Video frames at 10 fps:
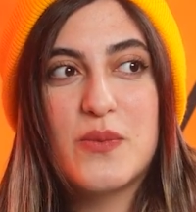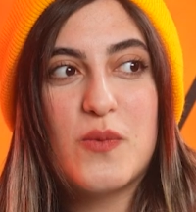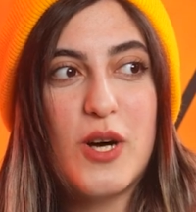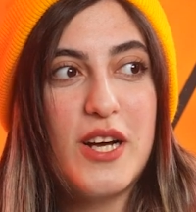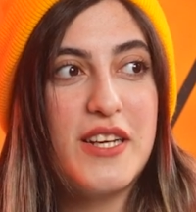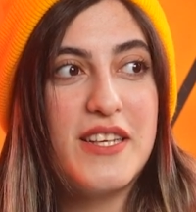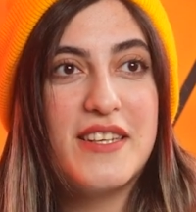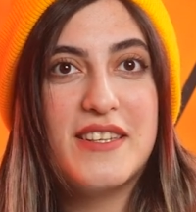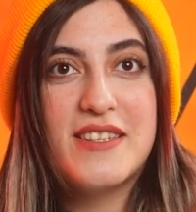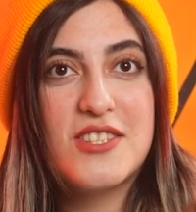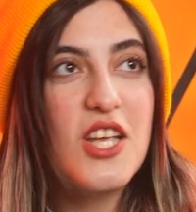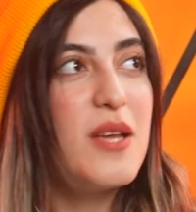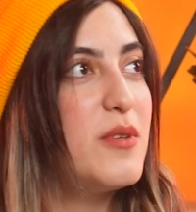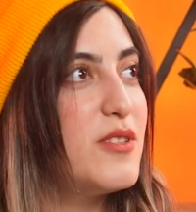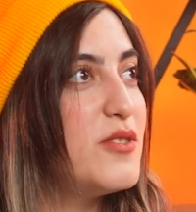Why?
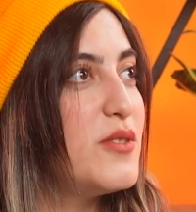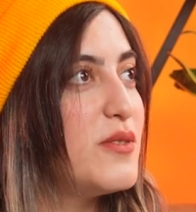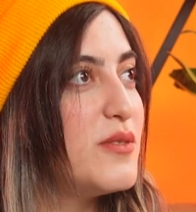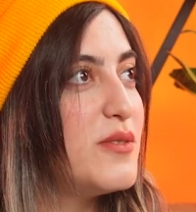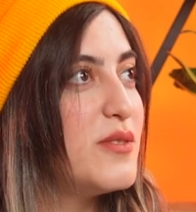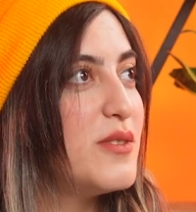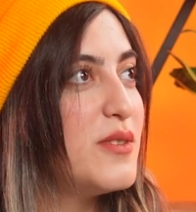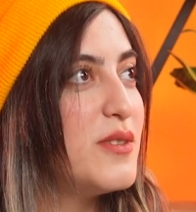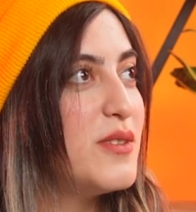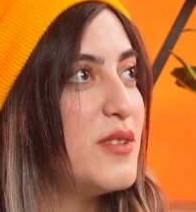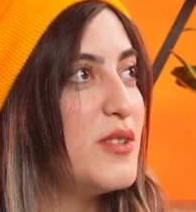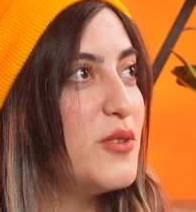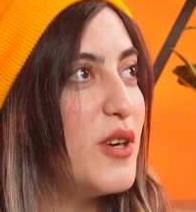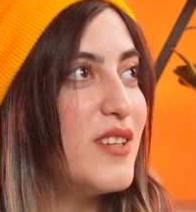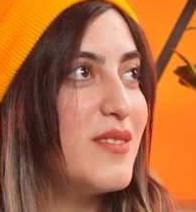Shame on you.
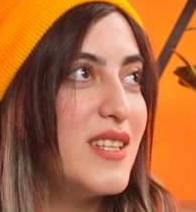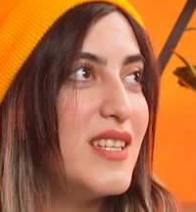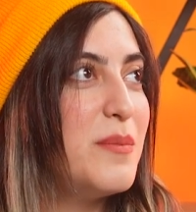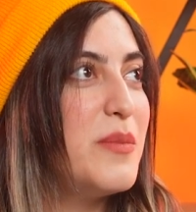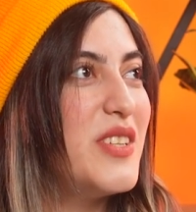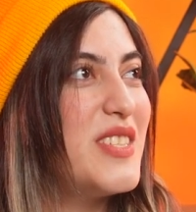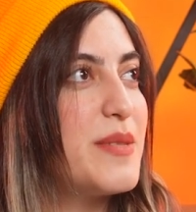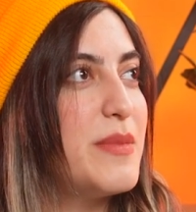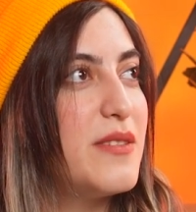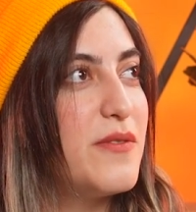You are an embarrassment for